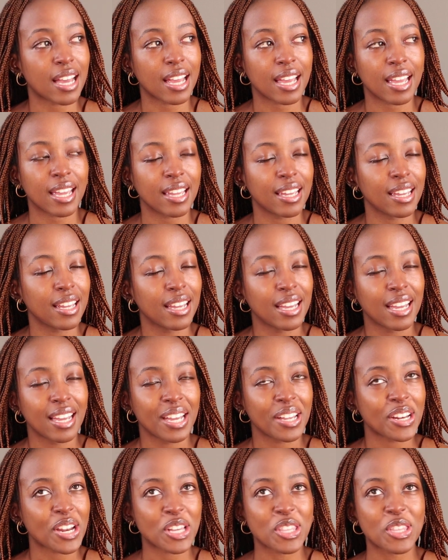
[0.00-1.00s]
I,
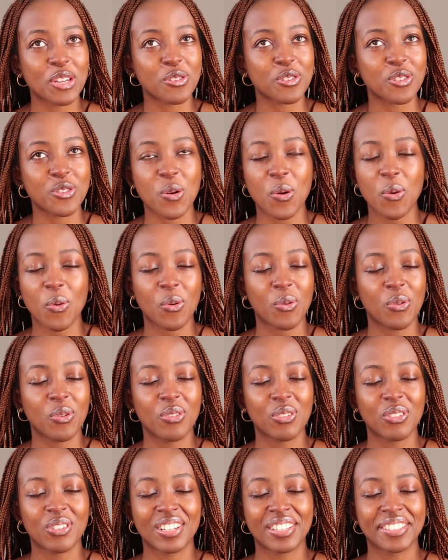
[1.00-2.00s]
like, there's no,
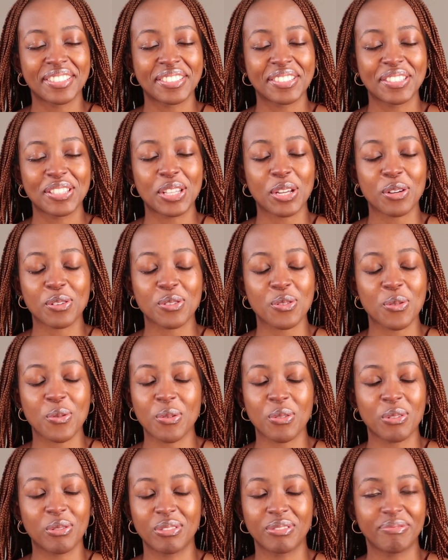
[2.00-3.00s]

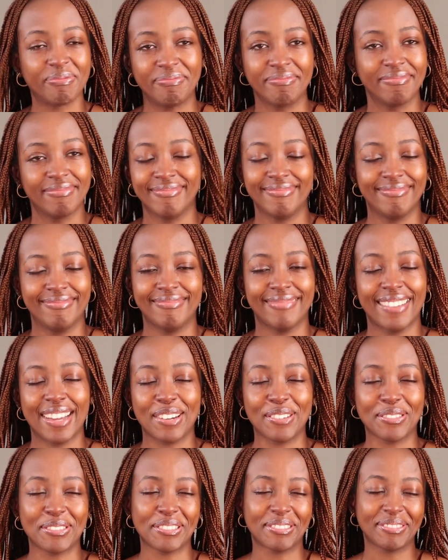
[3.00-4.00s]

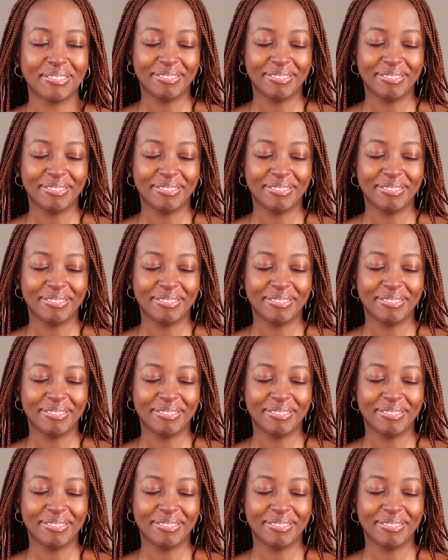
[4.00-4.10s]
I'm